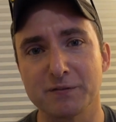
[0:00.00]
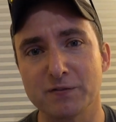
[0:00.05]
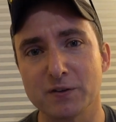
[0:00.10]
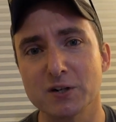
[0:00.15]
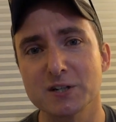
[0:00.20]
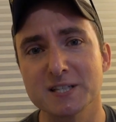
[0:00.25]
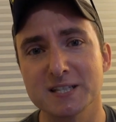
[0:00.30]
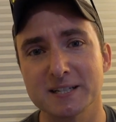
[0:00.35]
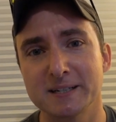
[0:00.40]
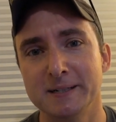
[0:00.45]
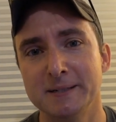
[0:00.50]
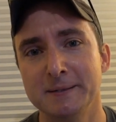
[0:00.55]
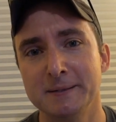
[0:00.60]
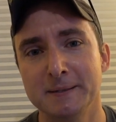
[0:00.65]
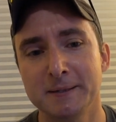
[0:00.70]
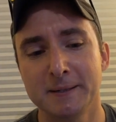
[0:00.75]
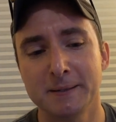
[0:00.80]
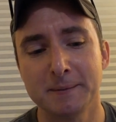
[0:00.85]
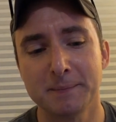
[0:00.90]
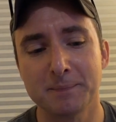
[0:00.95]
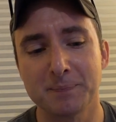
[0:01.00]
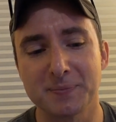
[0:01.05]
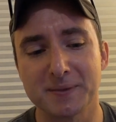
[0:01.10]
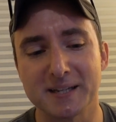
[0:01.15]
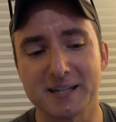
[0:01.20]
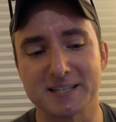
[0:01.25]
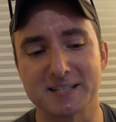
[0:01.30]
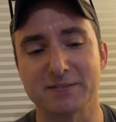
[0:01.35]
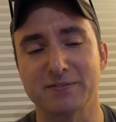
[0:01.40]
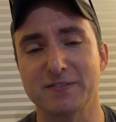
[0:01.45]
First,
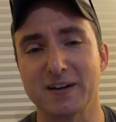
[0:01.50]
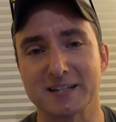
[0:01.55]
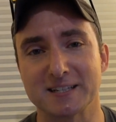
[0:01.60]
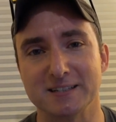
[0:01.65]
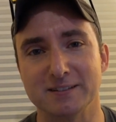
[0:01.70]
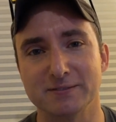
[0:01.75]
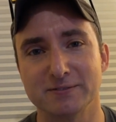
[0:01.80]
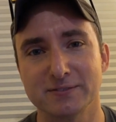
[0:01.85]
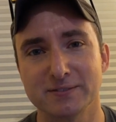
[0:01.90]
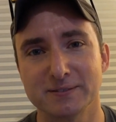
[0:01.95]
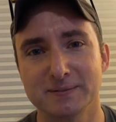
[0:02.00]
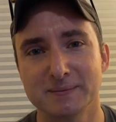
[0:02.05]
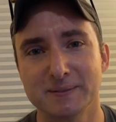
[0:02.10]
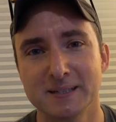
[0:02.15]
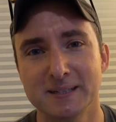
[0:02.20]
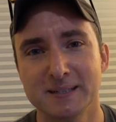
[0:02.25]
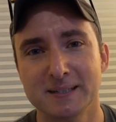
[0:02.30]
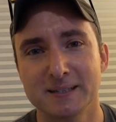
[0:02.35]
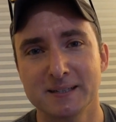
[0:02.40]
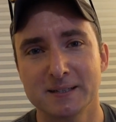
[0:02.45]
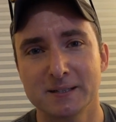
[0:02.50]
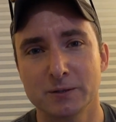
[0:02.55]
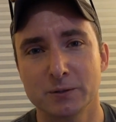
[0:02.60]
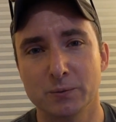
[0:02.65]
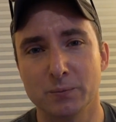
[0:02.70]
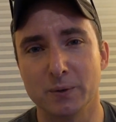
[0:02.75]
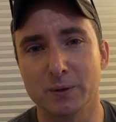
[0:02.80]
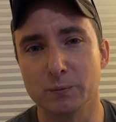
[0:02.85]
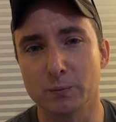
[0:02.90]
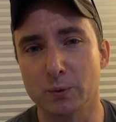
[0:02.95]
it's effective.
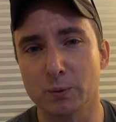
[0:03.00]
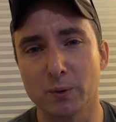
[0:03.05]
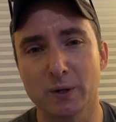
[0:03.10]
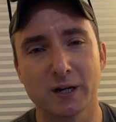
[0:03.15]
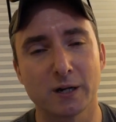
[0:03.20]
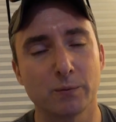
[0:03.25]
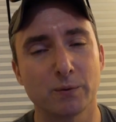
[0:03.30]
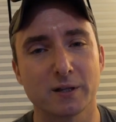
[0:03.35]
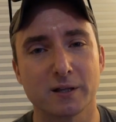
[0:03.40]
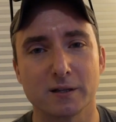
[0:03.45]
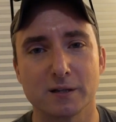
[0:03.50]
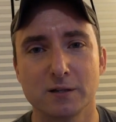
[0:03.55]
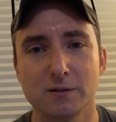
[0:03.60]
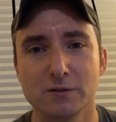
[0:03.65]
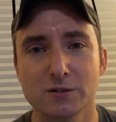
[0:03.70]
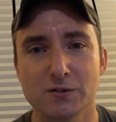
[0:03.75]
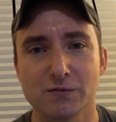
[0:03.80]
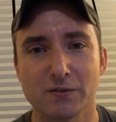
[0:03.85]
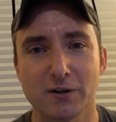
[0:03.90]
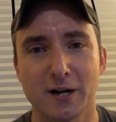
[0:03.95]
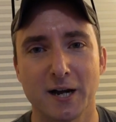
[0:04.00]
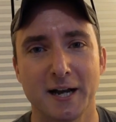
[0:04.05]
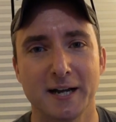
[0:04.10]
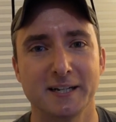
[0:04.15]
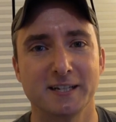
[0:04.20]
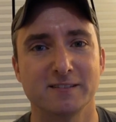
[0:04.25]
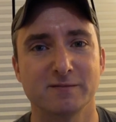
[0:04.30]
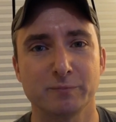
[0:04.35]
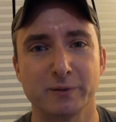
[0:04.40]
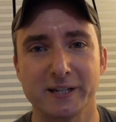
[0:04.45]
When we're working with a huge
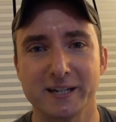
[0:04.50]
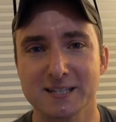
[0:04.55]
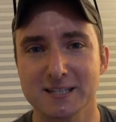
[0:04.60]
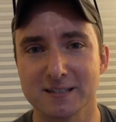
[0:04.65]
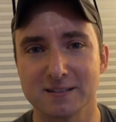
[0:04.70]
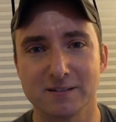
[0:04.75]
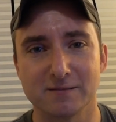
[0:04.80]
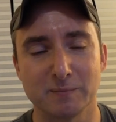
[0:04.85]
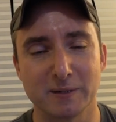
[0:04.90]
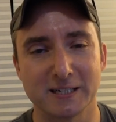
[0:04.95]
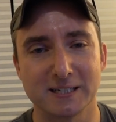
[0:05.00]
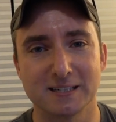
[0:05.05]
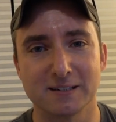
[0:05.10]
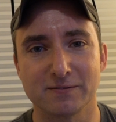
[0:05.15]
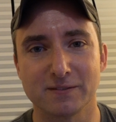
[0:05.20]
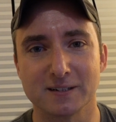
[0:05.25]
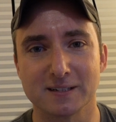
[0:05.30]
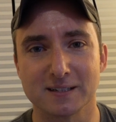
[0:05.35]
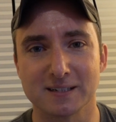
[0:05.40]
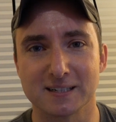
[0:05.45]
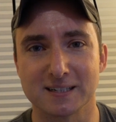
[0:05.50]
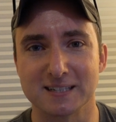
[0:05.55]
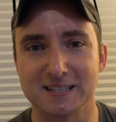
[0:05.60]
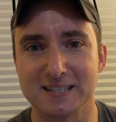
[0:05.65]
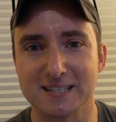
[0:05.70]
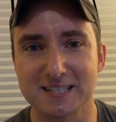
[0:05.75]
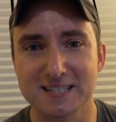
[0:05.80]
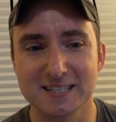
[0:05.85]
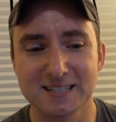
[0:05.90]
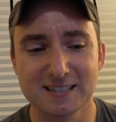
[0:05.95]
variety of plants under many different
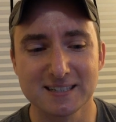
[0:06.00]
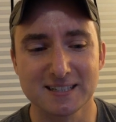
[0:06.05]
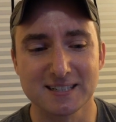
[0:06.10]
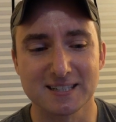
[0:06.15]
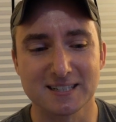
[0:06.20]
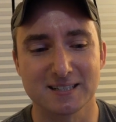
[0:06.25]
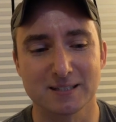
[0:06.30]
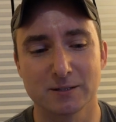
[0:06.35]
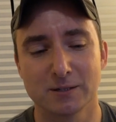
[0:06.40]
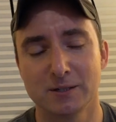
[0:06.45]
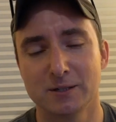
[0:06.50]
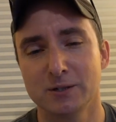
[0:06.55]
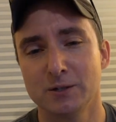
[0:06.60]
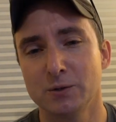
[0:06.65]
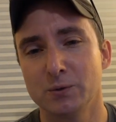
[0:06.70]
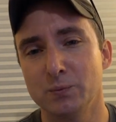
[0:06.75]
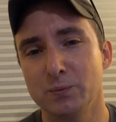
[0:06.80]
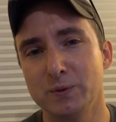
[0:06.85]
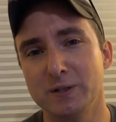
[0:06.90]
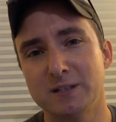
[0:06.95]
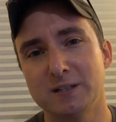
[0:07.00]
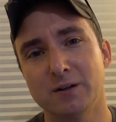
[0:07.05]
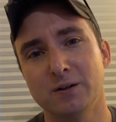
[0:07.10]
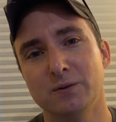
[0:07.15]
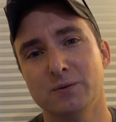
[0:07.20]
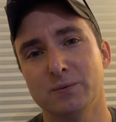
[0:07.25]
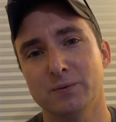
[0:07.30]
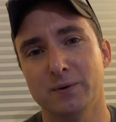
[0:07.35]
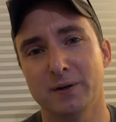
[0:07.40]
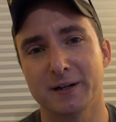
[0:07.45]
conditions, we
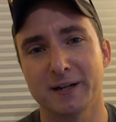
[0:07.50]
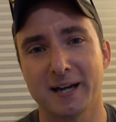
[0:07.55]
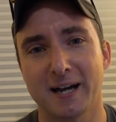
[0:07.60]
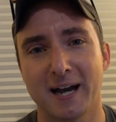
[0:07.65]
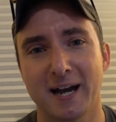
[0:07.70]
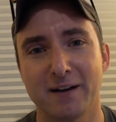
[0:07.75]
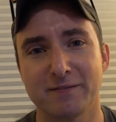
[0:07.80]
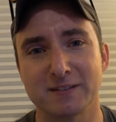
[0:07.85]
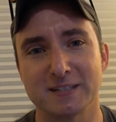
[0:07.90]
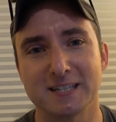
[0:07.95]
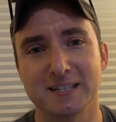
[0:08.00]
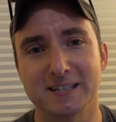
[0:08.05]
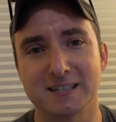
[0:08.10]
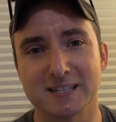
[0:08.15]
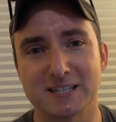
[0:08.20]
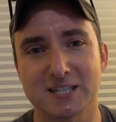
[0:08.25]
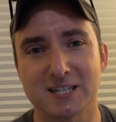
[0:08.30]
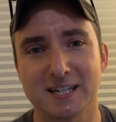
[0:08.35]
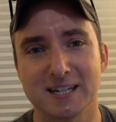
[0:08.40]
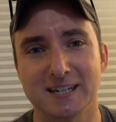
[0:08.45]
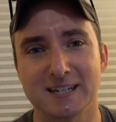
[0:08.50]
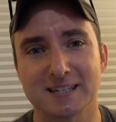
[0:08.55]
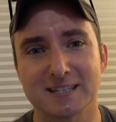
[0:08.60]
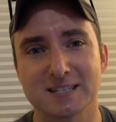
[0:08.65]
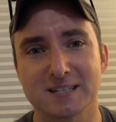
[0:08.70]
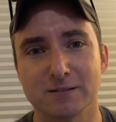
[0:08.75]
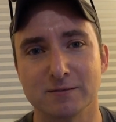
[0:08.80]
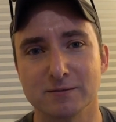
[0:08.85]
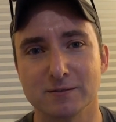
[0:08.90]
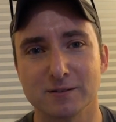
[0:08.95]
don't want to have to take the
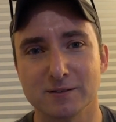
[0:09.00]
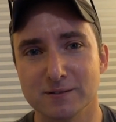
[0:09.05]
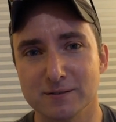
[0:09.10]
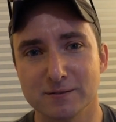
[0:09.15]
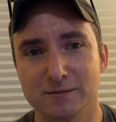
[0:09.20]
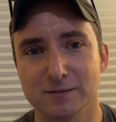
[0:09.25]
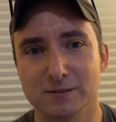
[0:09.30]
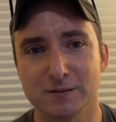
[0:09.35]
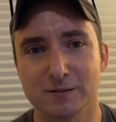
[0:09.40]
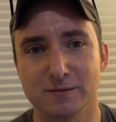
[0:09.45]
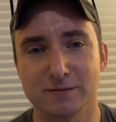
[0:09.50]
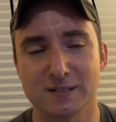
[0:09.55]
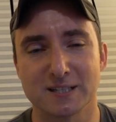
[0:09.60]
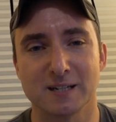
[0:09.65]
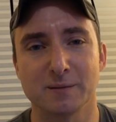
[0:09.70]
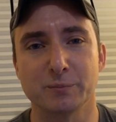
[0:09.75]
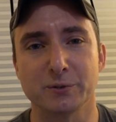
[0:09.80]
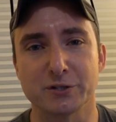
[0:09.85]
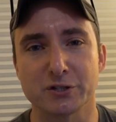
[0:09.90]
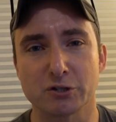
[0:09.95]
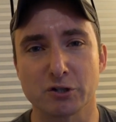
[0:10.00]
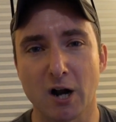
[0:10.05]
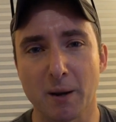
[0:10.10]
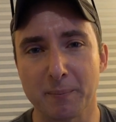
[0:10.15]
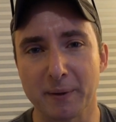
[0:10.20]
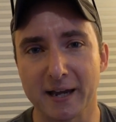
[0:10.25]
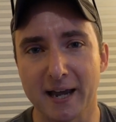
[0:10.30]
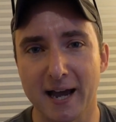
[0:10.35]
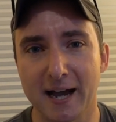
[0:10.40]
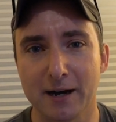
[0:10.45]
chance of samples
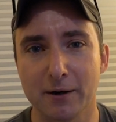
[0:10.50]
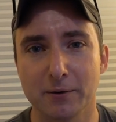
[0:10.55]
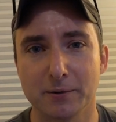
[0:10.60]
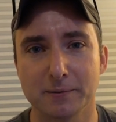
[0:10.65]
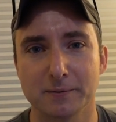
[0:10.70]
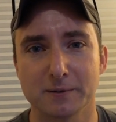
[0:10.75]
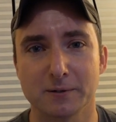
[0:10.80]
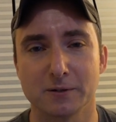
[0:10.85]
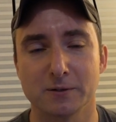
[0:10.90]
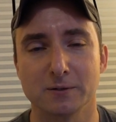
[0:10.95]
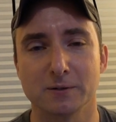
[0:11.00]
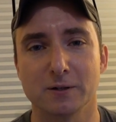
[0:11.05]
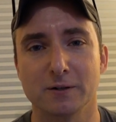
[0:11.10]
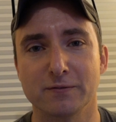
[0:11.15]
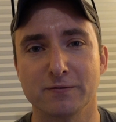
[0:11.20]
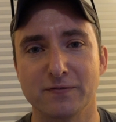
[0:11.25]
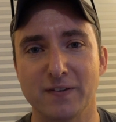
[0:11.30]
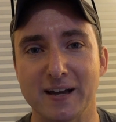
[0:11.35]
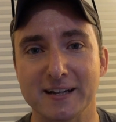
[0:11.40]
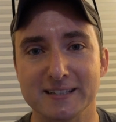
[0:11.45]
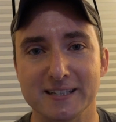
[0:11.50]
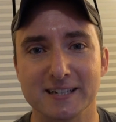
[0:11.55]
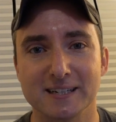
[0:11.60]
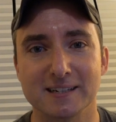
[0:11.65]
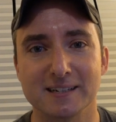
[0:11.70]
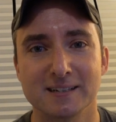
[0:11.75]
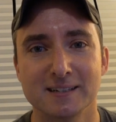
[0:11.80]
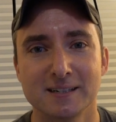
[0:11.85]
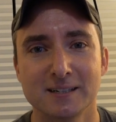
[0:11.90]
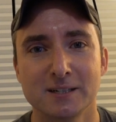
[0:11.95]
dropping out or
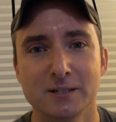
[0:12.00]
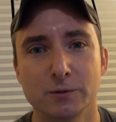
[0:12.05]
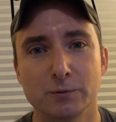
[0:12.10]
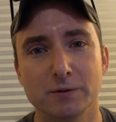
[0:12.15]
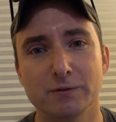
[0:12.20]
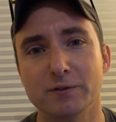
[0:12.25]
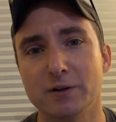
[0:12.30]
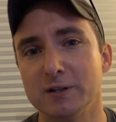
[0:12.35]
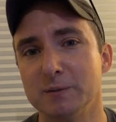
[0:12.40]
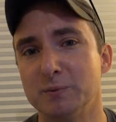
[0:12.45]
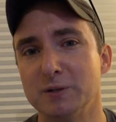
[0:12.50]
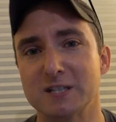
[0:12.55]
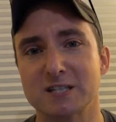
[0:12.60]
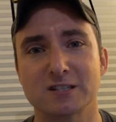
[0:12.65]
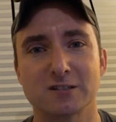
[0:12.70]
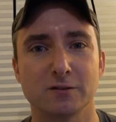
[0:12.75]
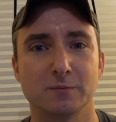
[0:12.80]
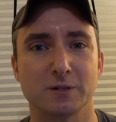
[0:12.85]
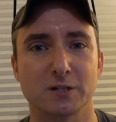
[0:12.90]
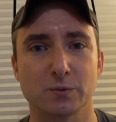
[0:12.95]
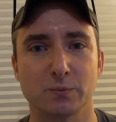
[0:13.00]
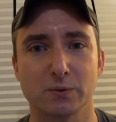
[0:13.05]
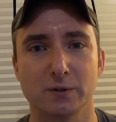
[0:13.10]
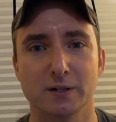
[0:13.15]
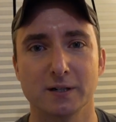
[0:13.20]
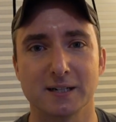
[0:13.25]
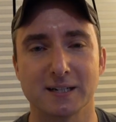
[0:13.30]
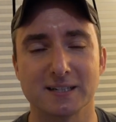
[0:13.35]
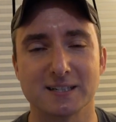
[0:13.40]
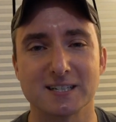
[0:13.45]
failing. We've already put so much
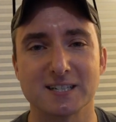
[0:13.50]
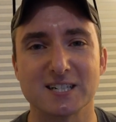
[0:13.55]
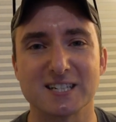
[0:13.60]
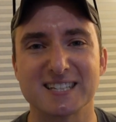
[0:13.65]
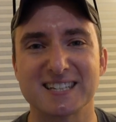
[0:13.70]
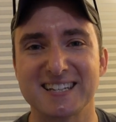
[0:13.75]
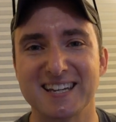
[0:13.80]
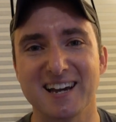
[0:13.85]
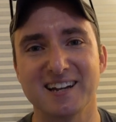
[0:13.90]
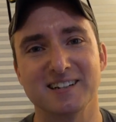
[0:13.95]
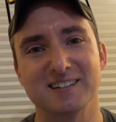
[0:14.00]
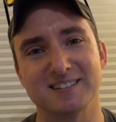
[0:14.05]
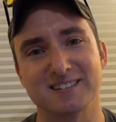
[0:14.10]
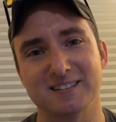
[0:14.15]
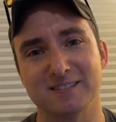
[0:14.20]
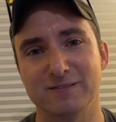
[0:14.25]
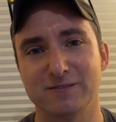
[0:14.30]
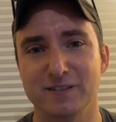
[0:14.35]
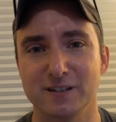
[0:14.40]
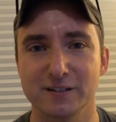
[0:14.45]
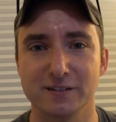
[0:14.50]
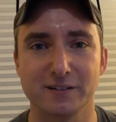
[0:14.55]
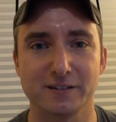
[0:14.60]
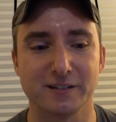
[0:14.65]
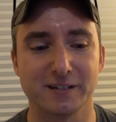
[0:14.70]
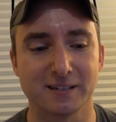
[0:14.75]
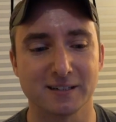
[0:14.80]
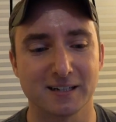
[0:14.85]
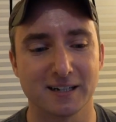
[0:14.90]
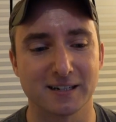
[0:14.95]
work into just getting to the field
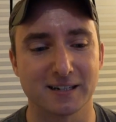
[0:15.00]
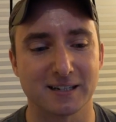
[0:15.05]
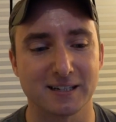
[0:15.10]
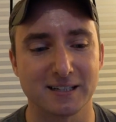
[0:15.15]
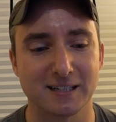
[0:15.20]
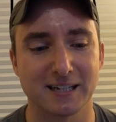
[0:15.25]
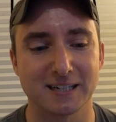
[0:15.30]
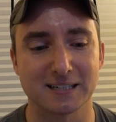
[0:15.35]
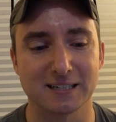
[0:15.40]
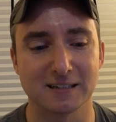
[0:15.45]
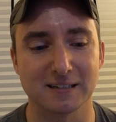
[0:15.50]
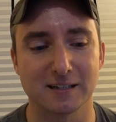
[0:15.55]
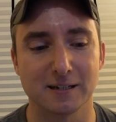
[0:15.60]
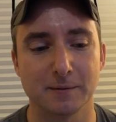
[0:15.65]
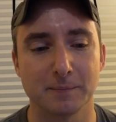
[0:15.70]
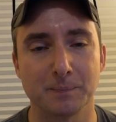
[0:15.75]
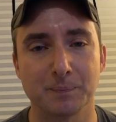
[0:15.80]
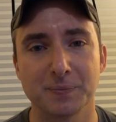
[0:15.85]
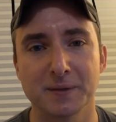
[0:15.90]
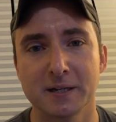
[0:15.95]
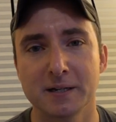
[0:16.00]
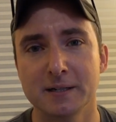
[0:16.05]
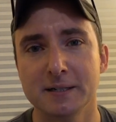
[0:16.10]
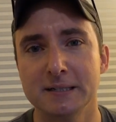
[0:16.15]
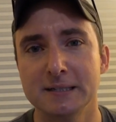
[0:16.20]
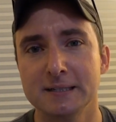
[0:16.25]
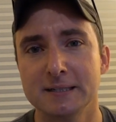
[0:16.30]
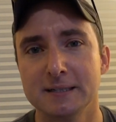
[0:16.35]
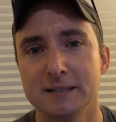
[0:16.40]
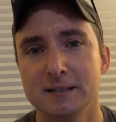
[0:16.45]
and collecting them.
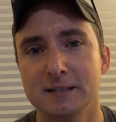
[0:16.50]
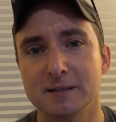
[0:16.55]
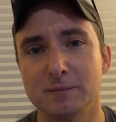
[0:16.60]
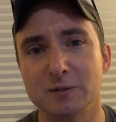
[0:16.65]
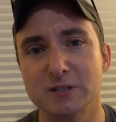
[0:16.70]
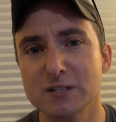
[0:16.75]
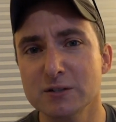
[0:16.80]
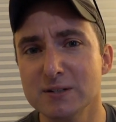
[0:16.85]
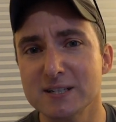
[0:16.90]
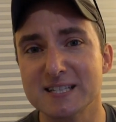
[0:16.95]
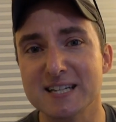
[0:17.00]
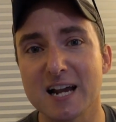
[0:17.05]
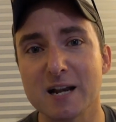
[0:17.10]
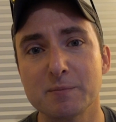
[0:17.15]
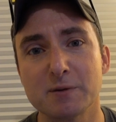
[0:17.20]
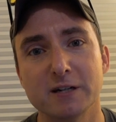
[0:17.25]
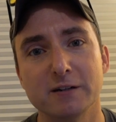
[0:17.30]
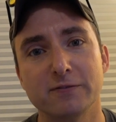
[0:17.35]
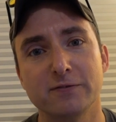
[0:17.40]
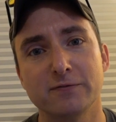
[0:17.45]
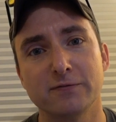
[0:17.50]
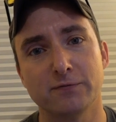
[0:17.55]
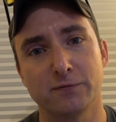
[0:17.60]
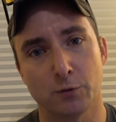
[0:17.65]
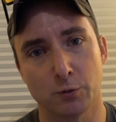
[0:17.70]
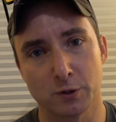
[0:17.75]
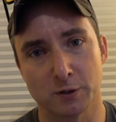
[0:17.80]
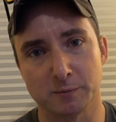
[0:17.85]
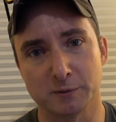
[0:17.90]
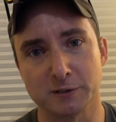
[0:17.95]
Number two, it's got to be
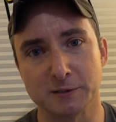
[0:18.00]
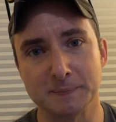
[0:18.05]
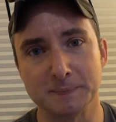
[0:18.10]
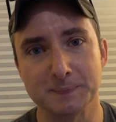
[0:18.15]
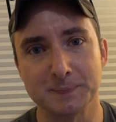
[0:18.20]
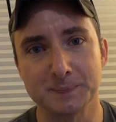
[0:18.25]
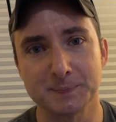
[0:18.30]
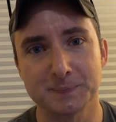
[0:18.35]
affordable.